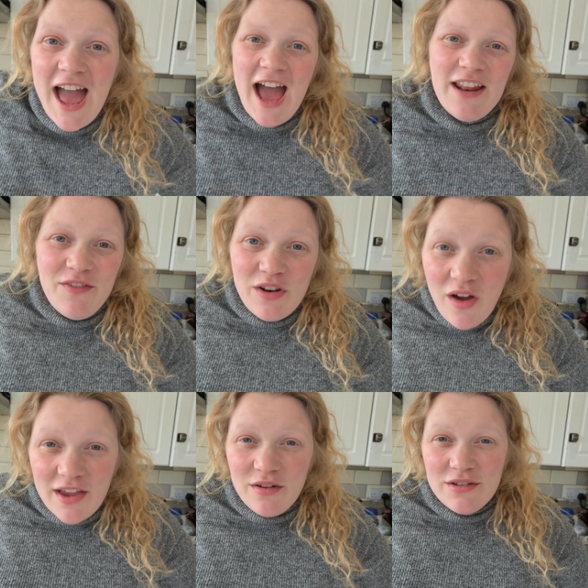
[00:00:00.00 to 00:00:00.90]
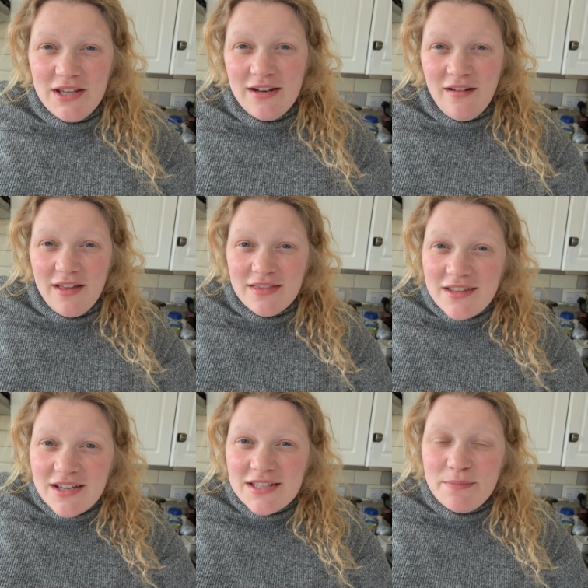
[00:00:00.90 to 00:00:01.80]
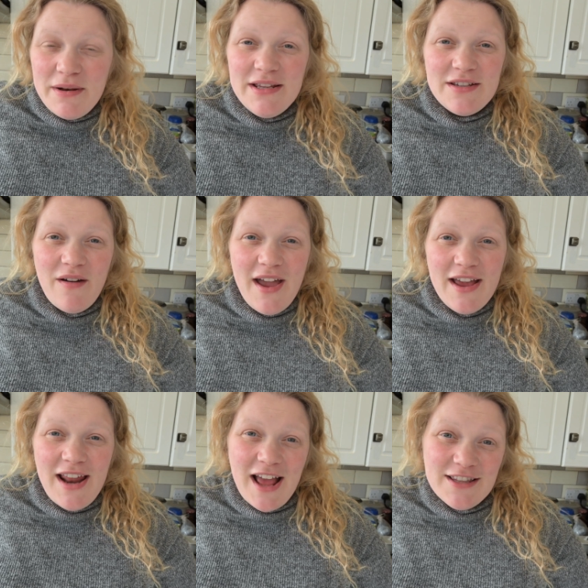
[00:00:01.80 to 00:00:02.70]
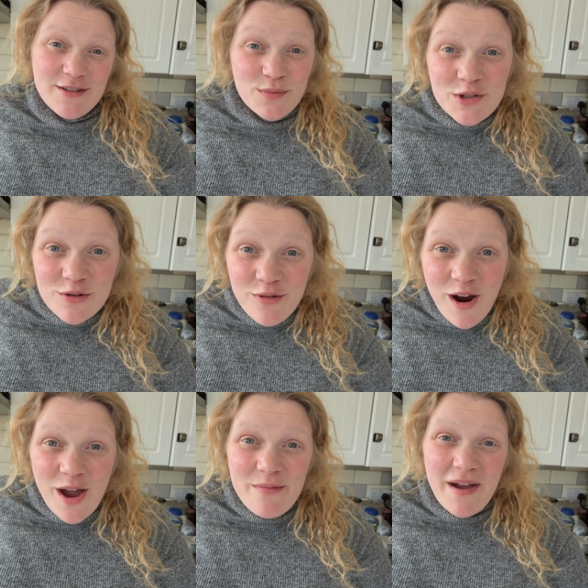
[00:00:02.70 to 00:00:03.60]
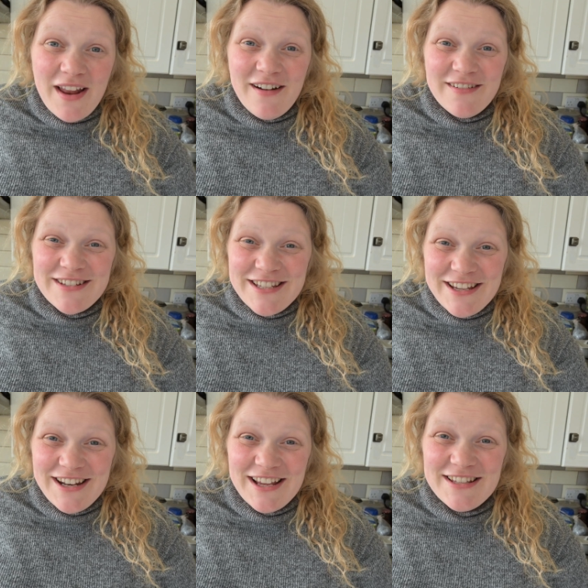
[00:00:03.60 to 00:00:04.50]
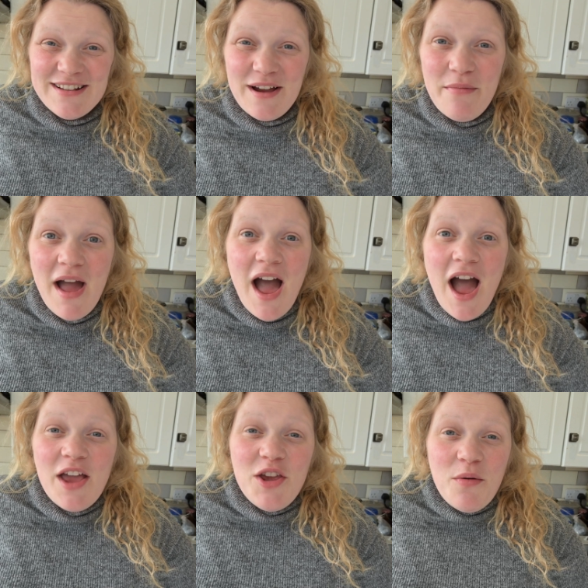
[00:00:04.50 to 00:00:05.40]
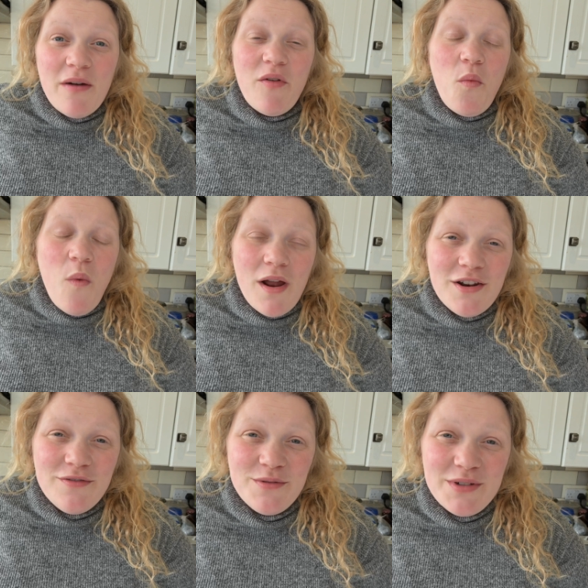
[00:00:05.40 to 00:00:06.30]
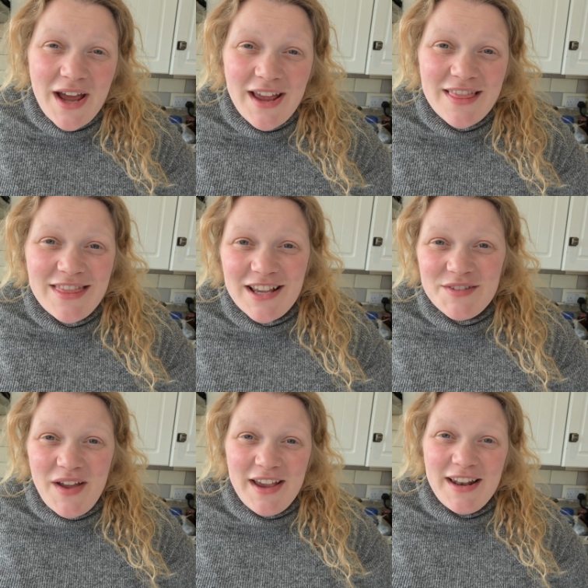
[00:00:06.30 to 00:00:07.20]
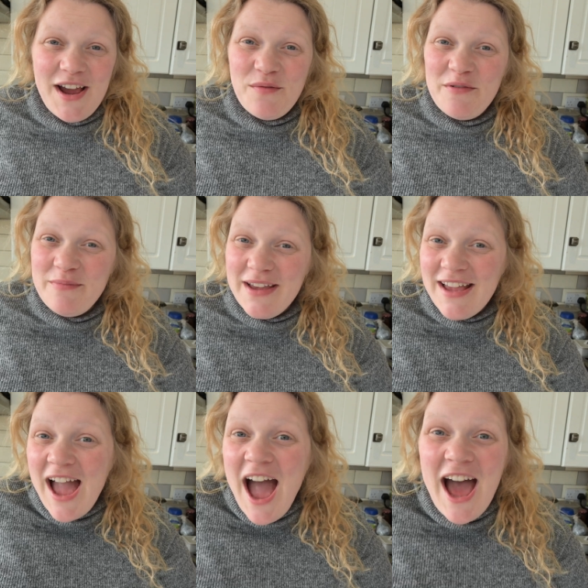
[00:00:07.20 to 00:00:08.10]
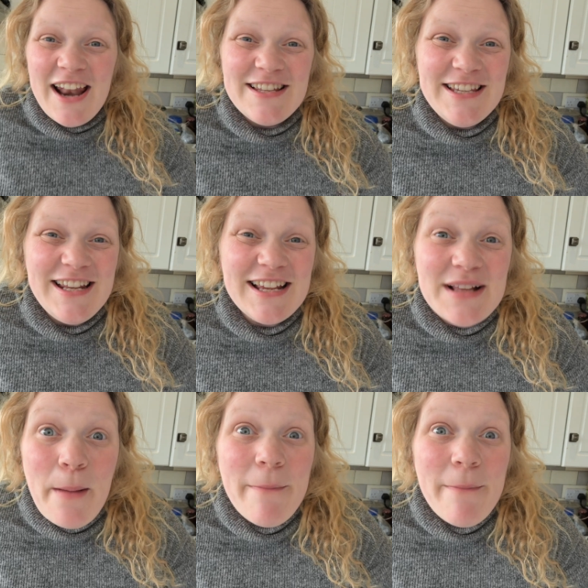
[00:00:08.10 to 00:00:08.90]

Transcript: And if you like content like this, please go ahead and subscribe. And I'll see you next time. You have a wonderful day, and thanks for hanging out with me. And I'll see you next time.